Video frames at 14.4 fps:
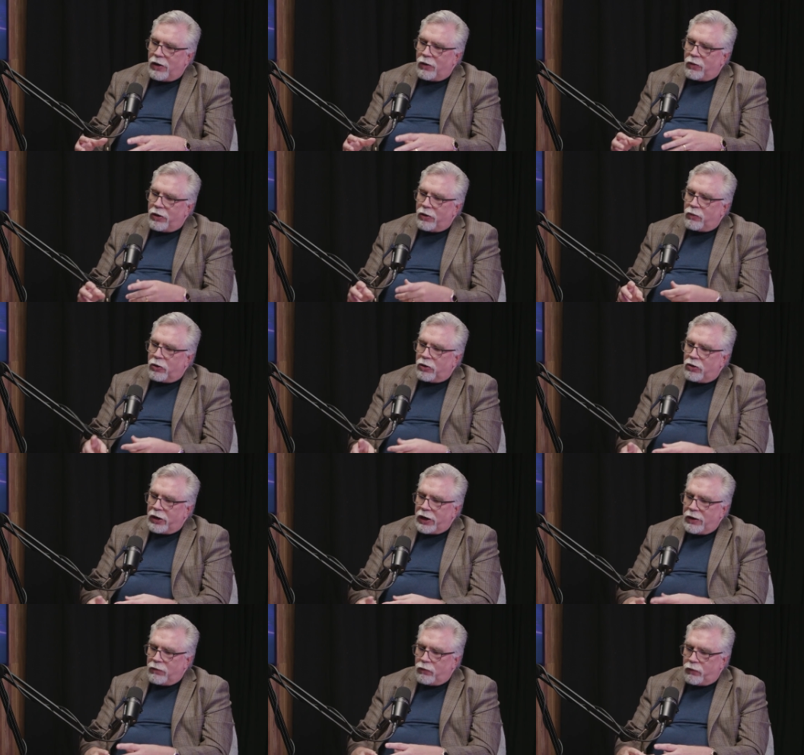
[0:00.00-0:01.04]
where we're
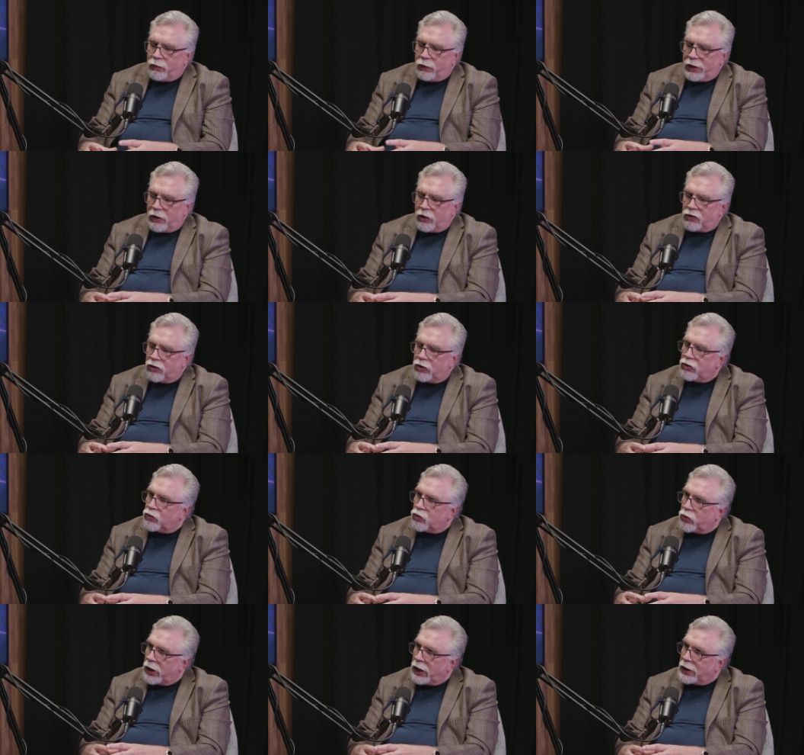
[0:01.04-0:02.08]
looking within a
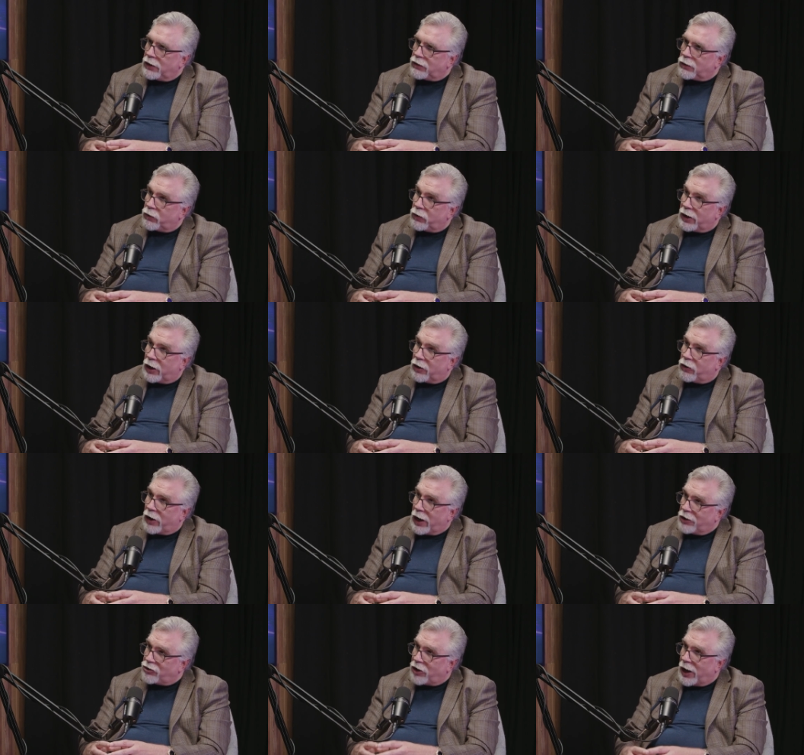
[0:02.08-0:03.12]
certain radius of where that
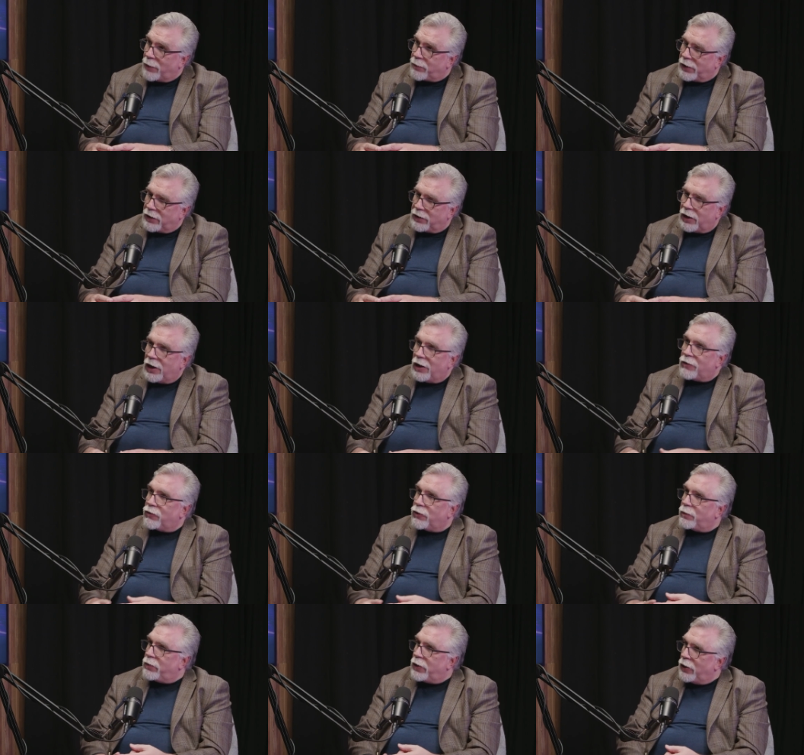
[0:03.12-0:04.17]
crash happened
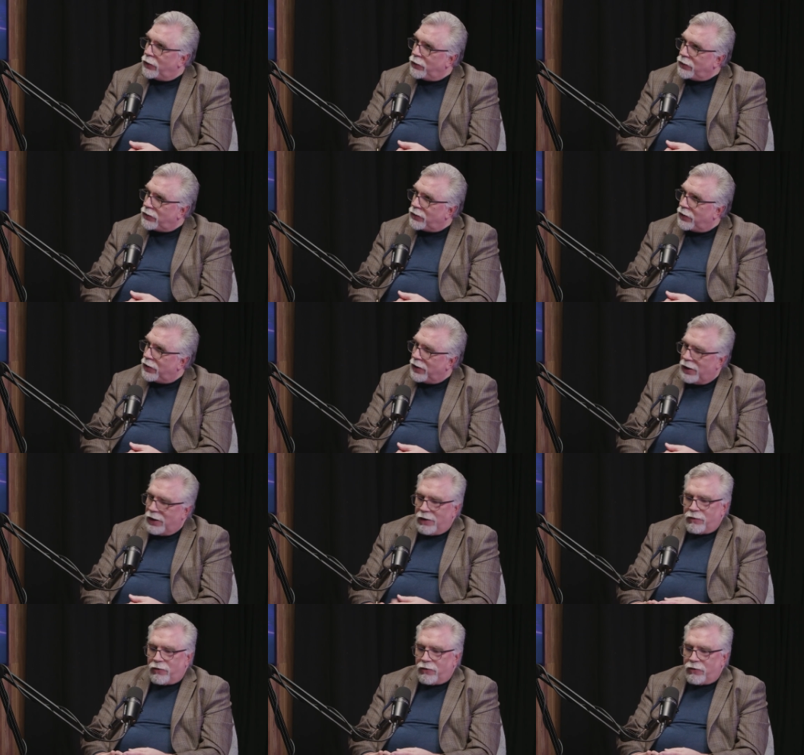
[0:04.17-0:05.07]
for posts, for